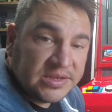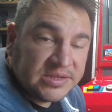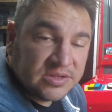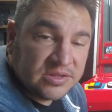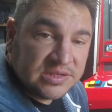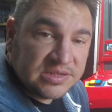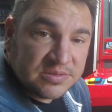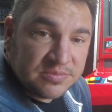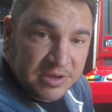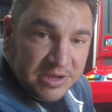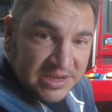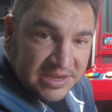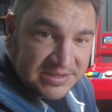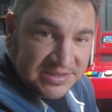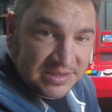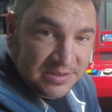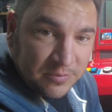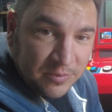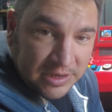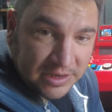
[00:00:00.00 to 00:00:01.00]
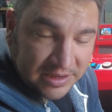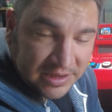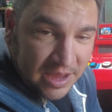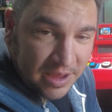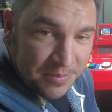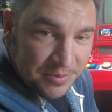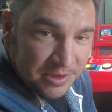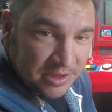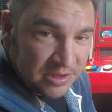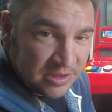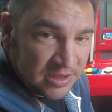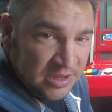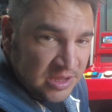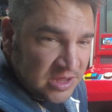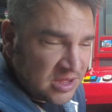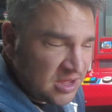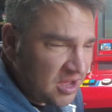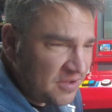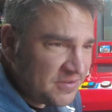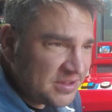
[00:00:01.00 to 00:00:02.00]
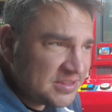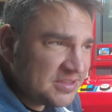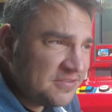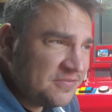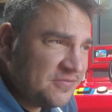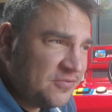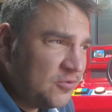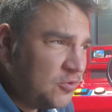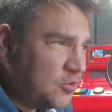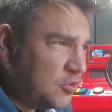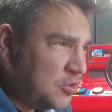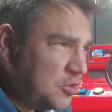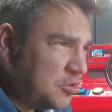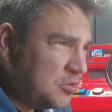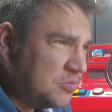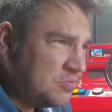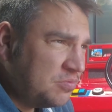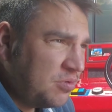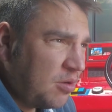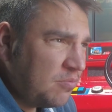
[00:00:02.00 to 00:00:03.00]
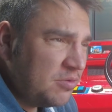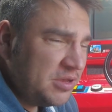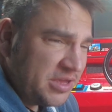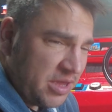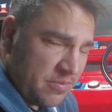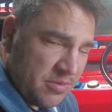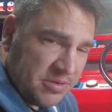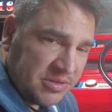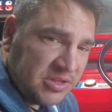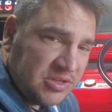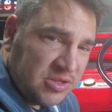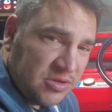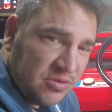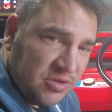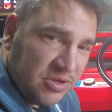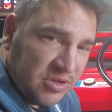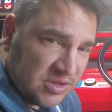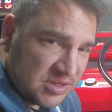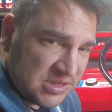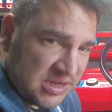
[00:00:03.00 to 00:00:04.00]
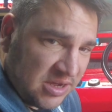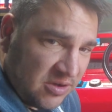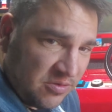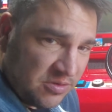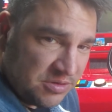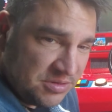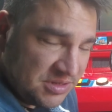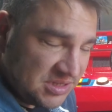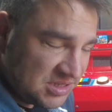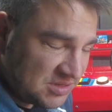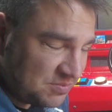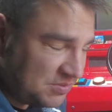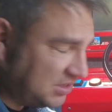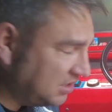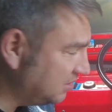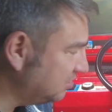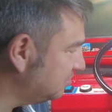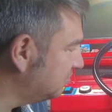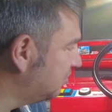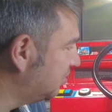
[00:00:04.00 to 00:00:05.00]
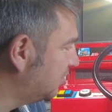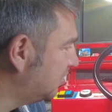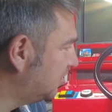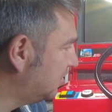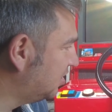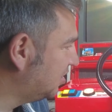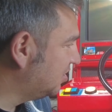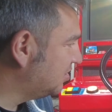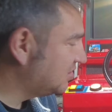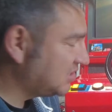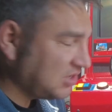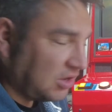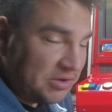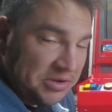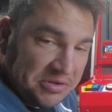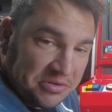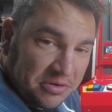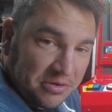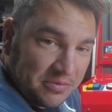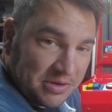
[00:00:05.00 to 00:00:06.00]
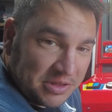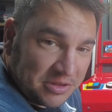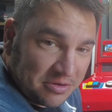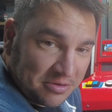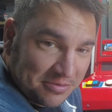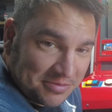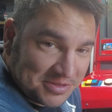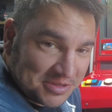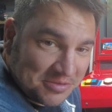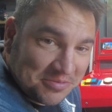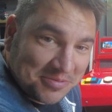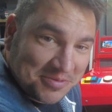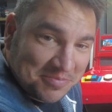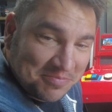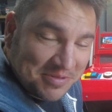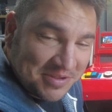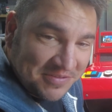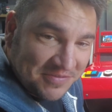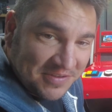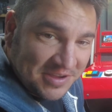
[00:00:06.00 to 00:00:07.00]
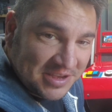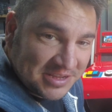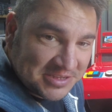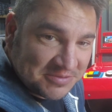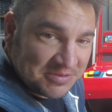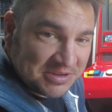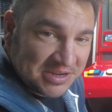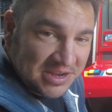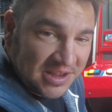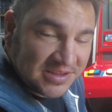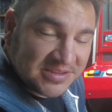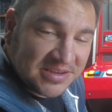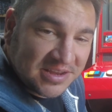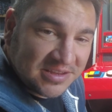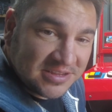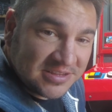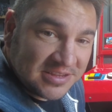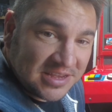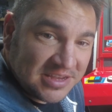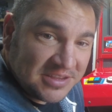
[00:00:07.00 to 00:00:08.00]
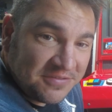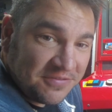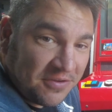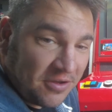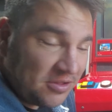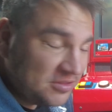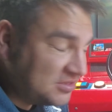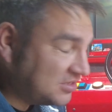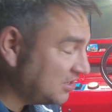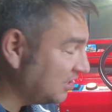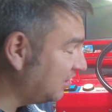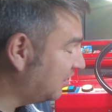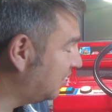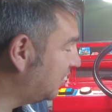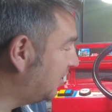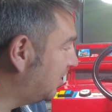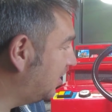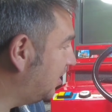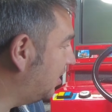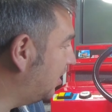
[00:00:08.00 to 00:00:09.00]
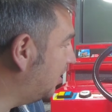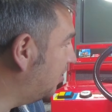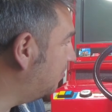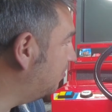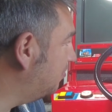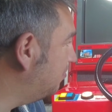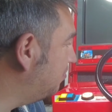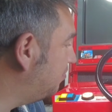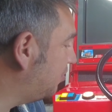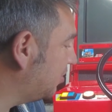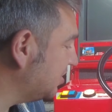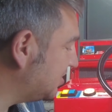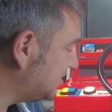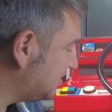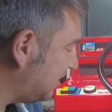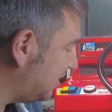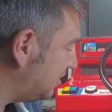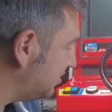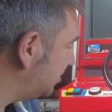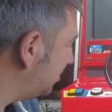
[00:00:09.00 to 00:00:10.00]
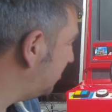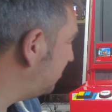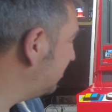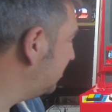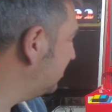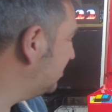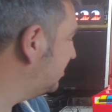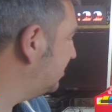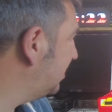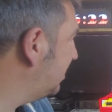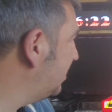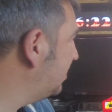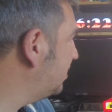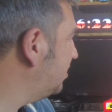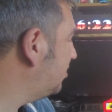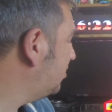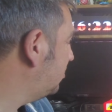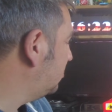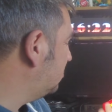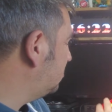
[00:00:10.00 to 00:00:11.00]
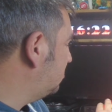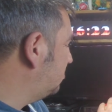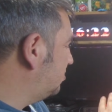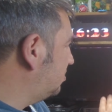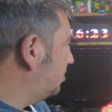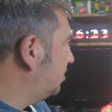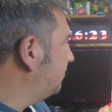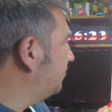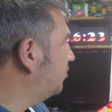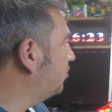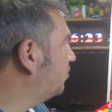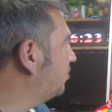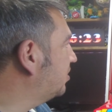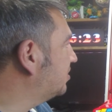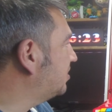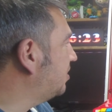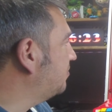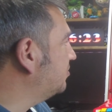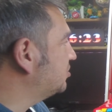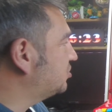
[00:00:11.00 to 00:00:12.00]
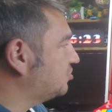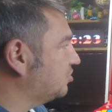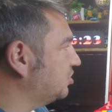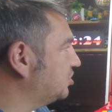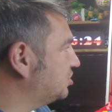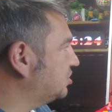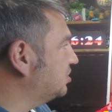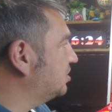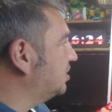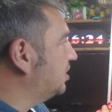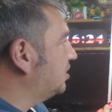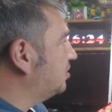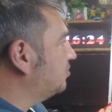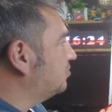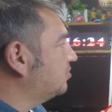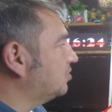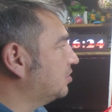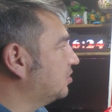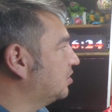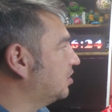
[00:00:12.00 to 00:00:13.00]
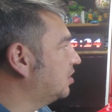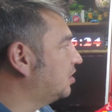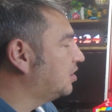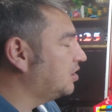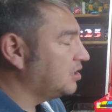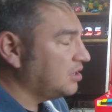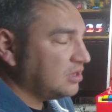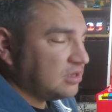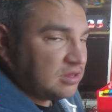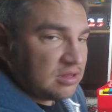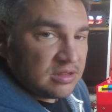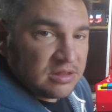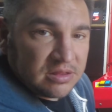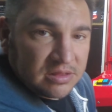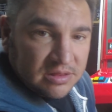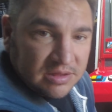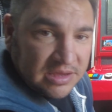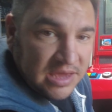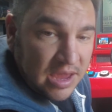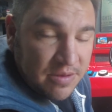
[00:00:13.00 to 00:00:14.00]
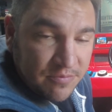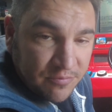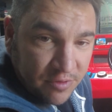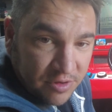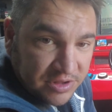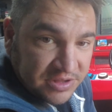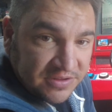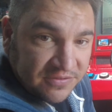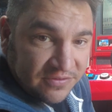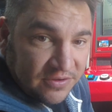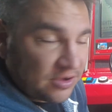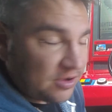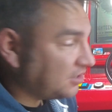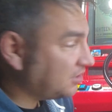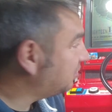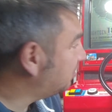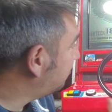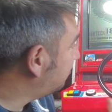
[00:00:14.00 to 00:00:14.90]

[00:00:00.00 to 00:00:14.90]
so this is my 18-wheeler cabinet. I've had it for probably coming up to 2 years now, and it's been solid all the way through. So to be fair to it, it hasn't had a day's fault. But I started it up the other day. I'll give you a quick demonstration now. The game runs fine. The